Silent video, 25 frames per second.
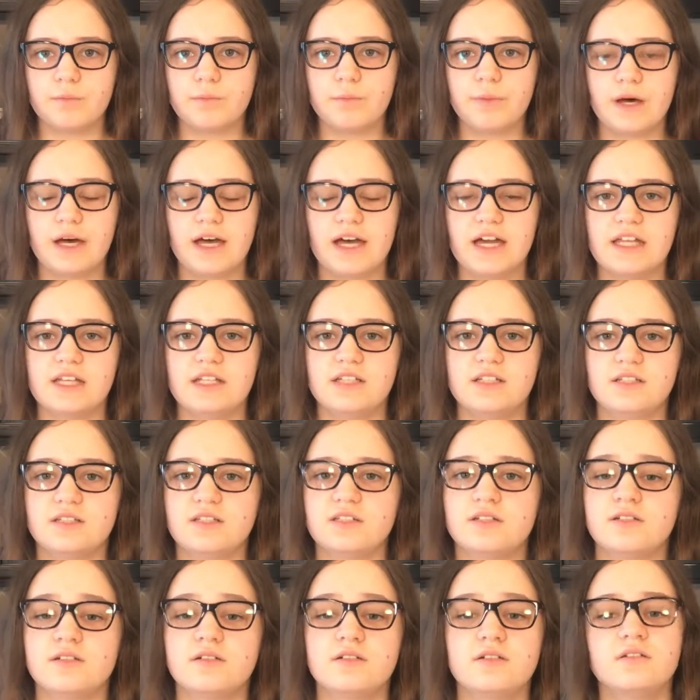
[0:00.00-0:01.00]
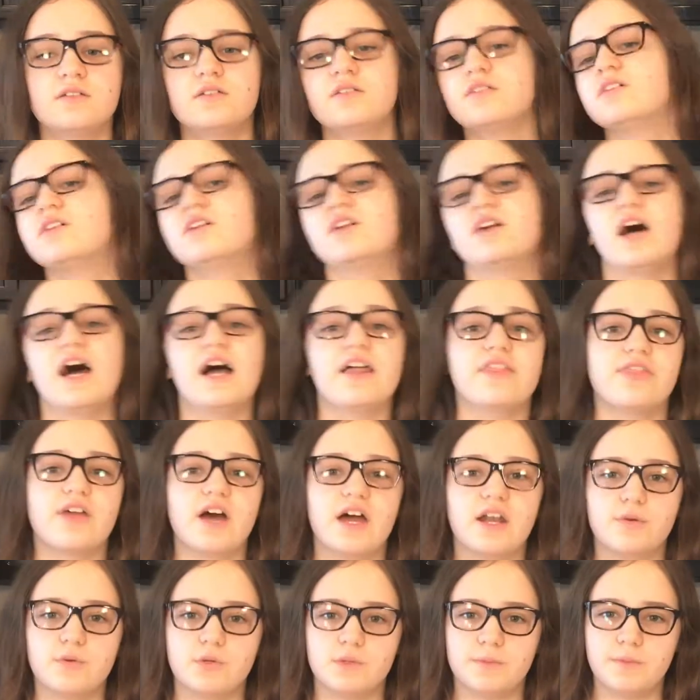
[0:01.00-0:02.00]
but I
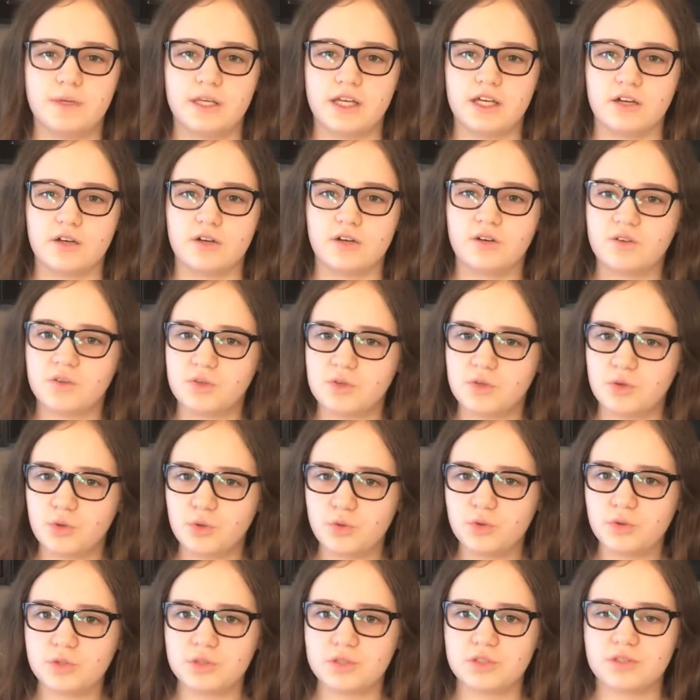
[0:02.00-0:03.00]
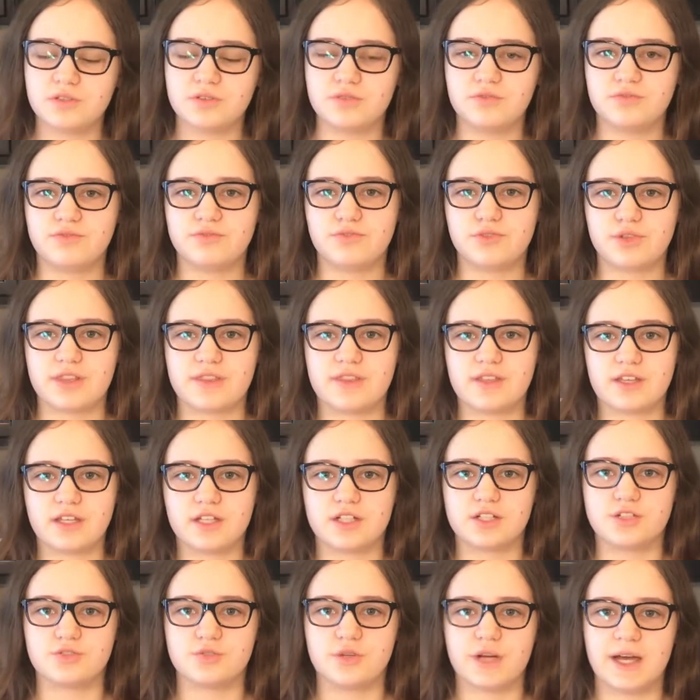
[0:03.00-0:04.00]
thought it would be a cool gluten-free thing
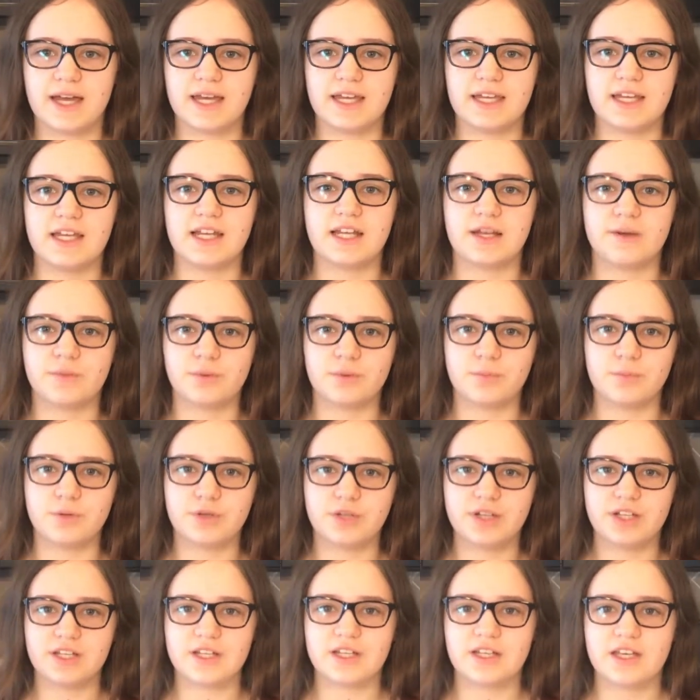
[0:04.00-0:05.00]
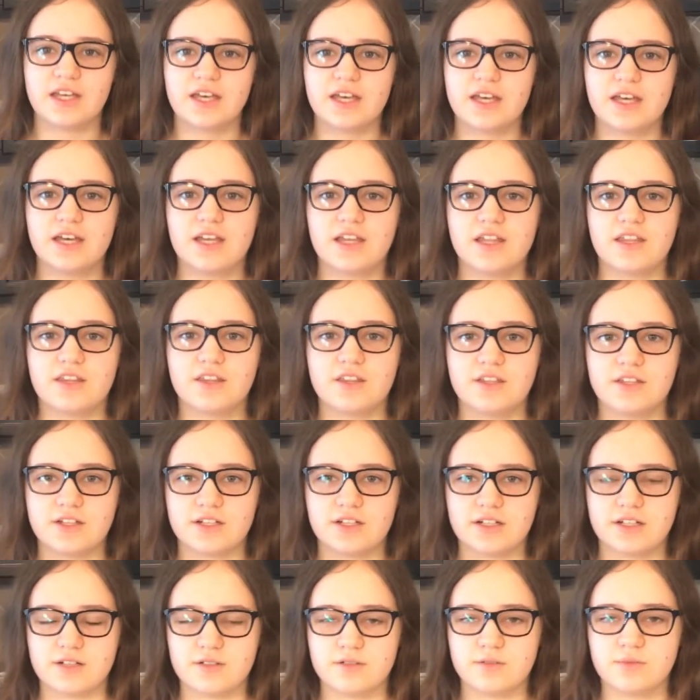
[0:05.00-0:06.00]
to try, and I will put
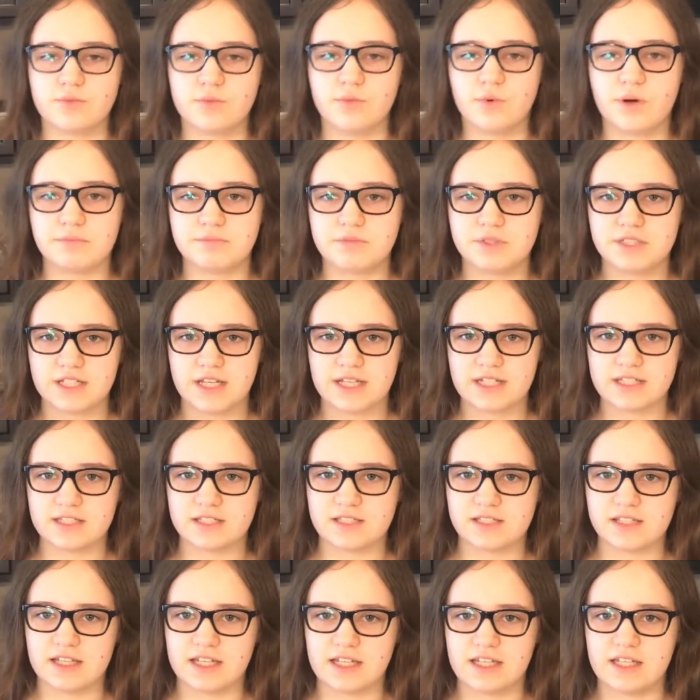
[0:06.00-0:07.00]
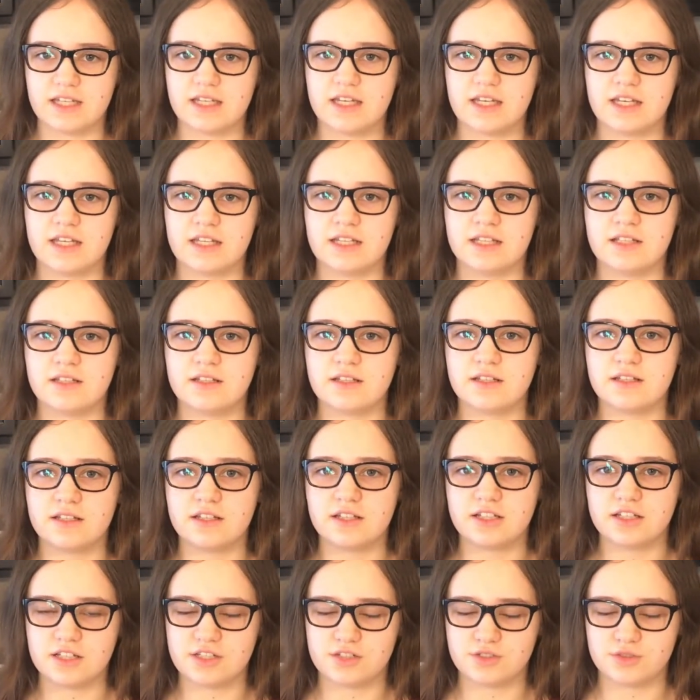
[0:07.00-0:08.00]
the website's link in
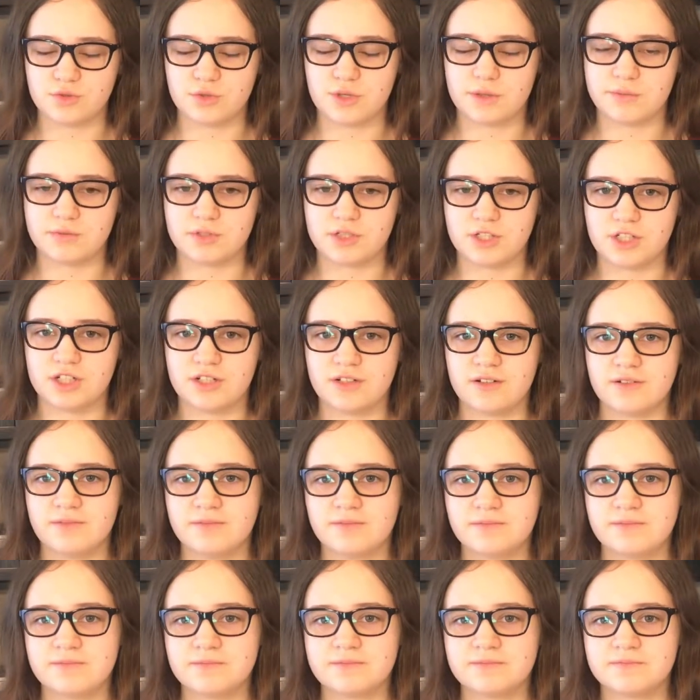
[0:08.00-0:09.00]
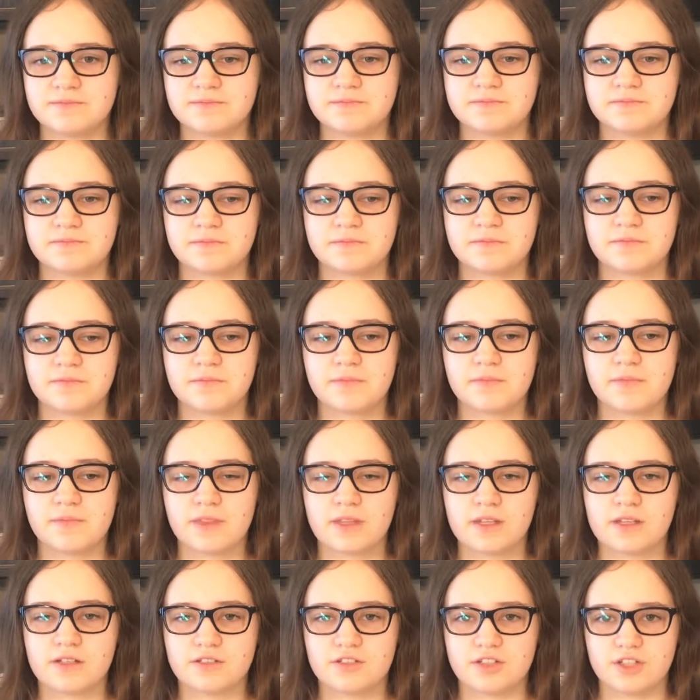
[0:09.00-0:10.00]
the description
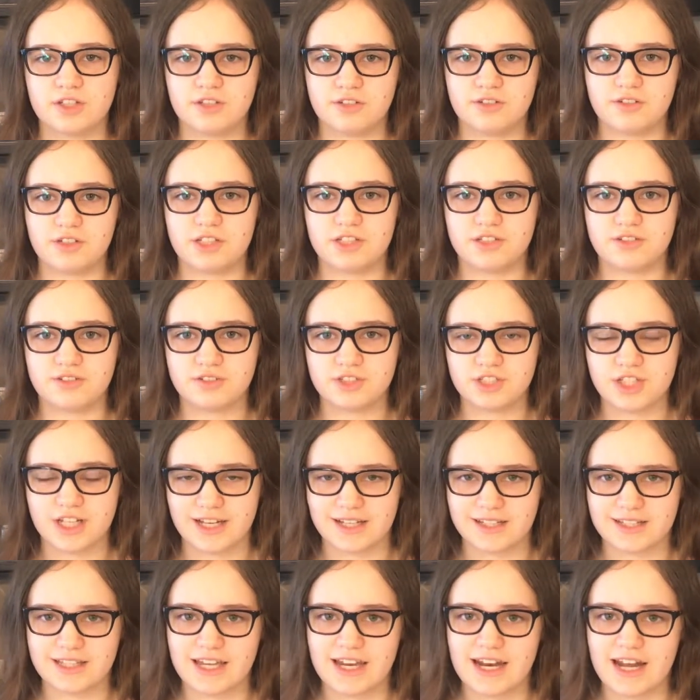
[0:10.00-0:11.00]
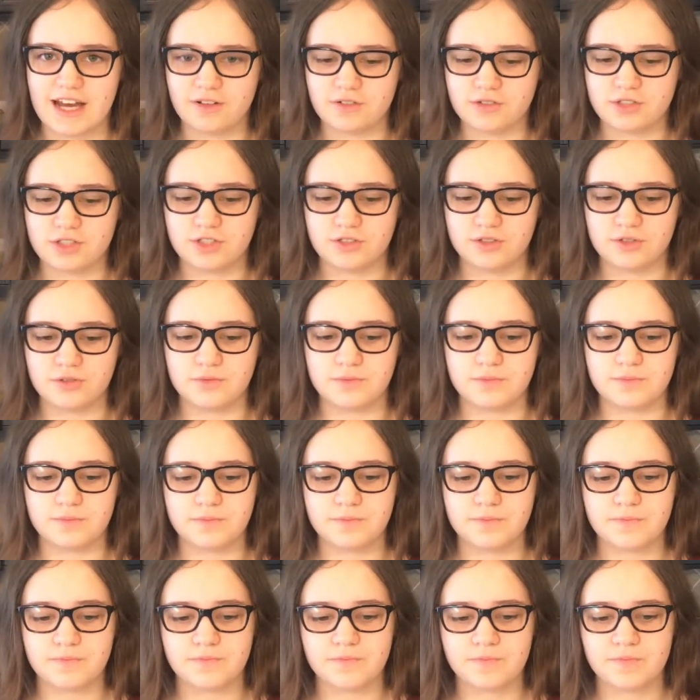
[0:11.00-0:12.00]
so you can check that out too.
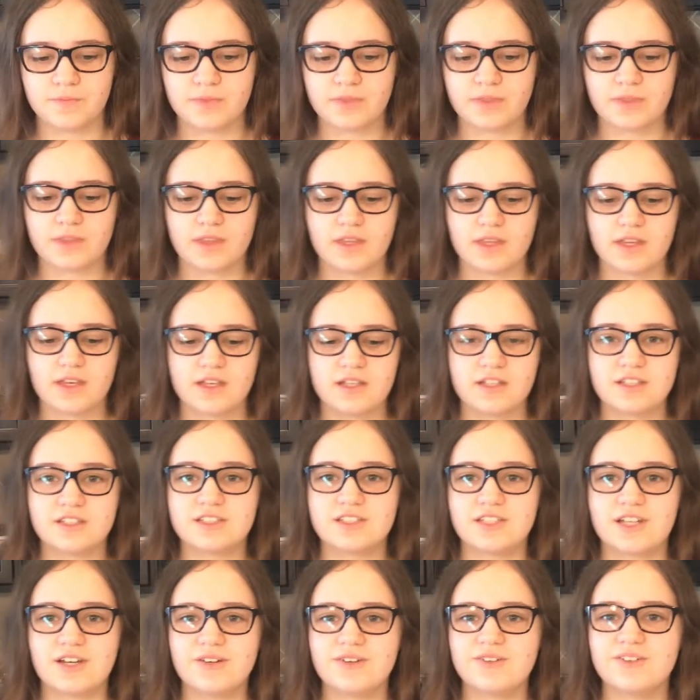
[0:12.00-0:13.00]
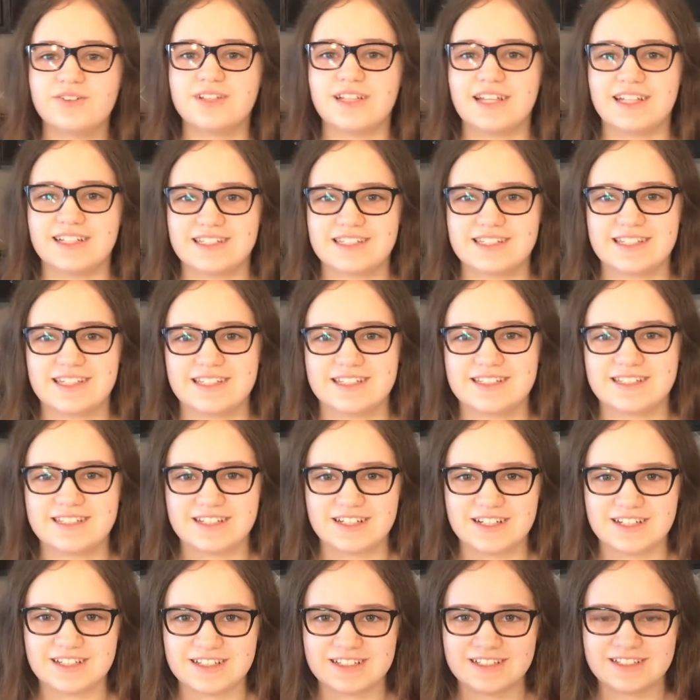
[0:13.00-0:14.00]
So let's get
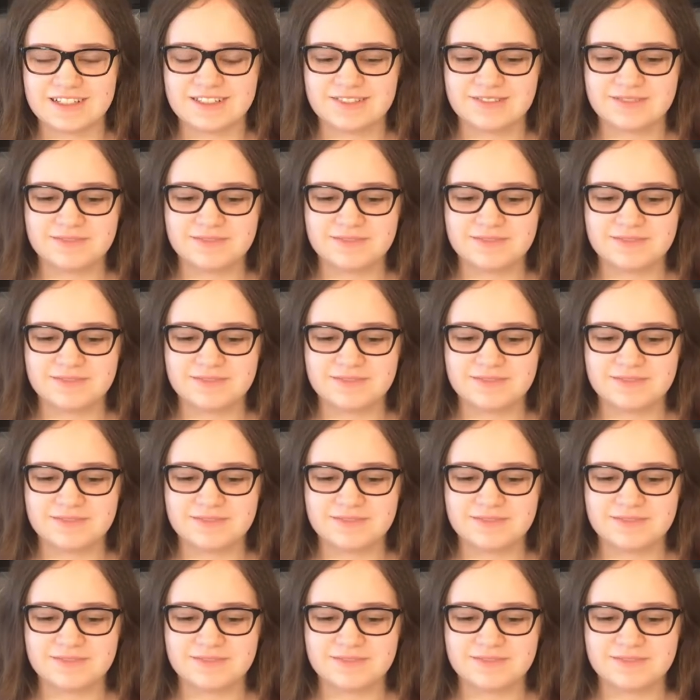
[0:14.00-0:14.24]
started.